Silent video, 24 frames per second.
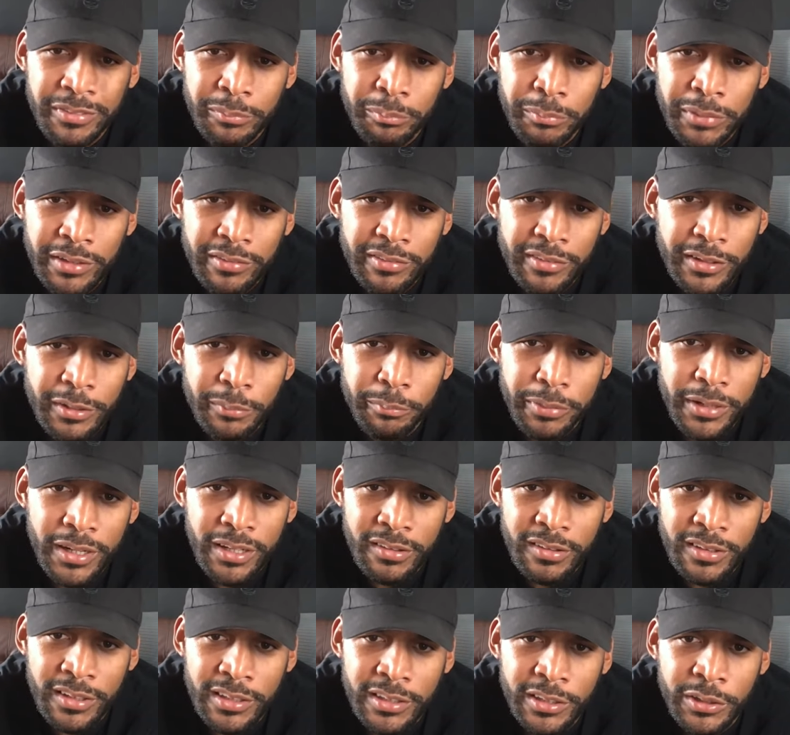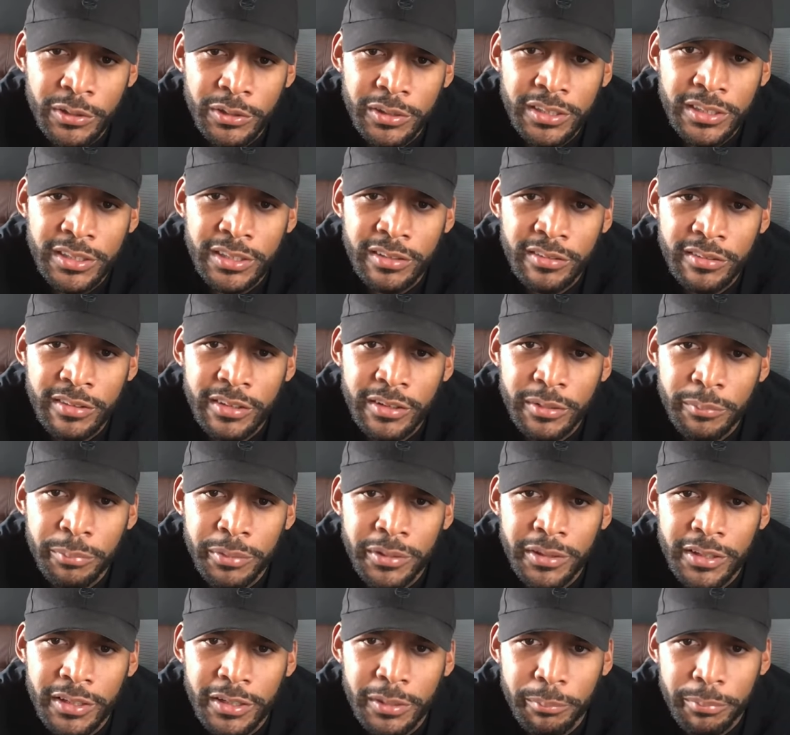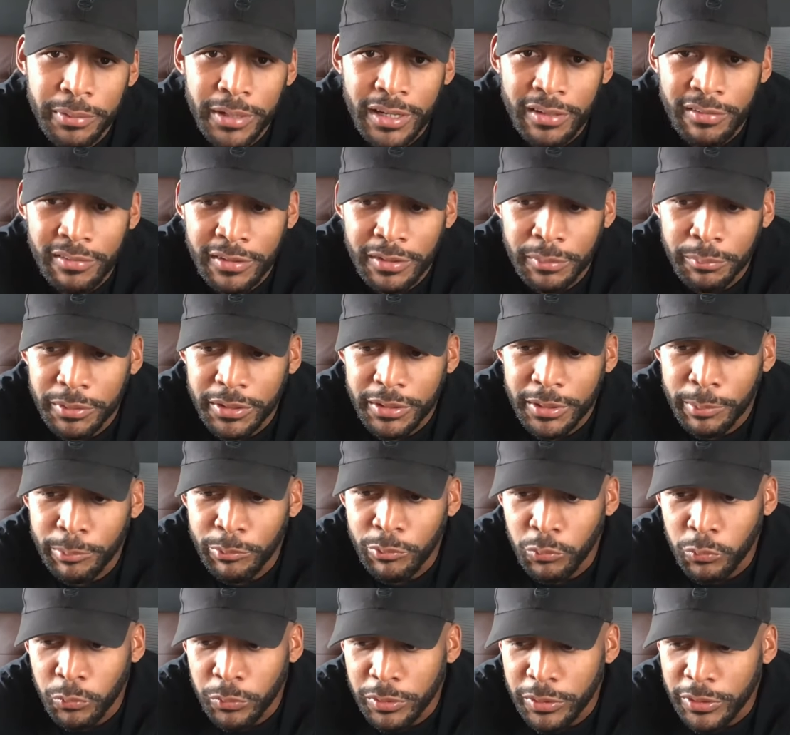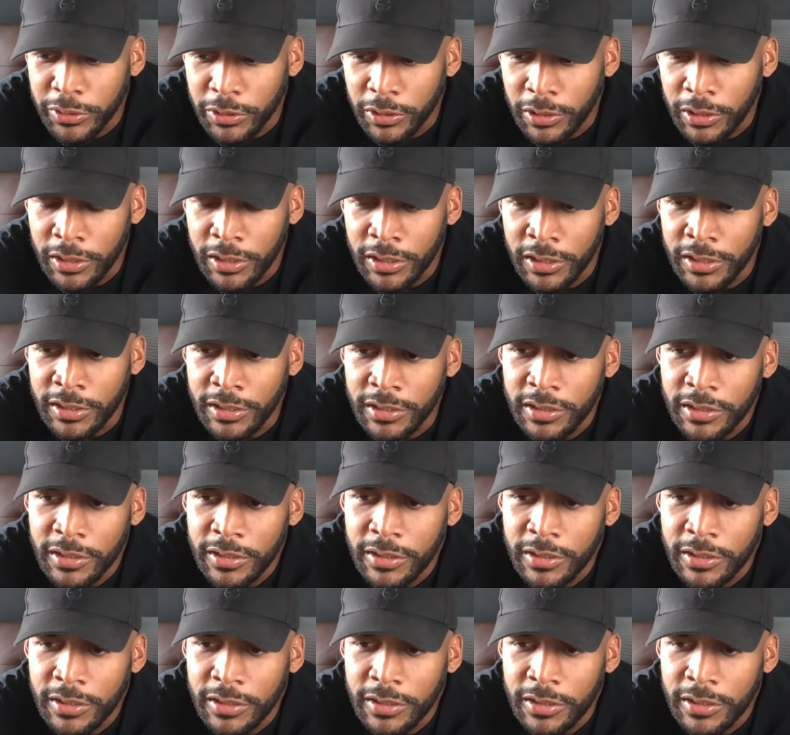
It makes the compositing a little easier, but the compositing becomes really hard